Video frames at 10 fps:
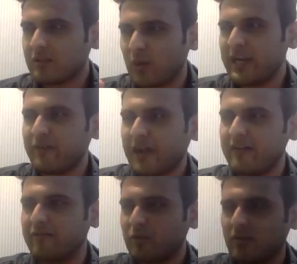
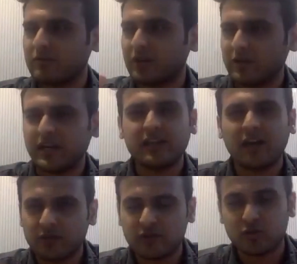25,000 to
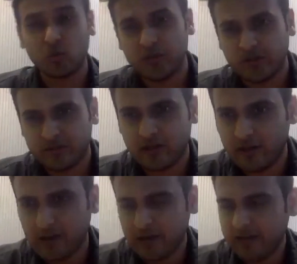30,000 students,
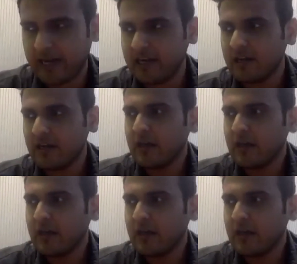right?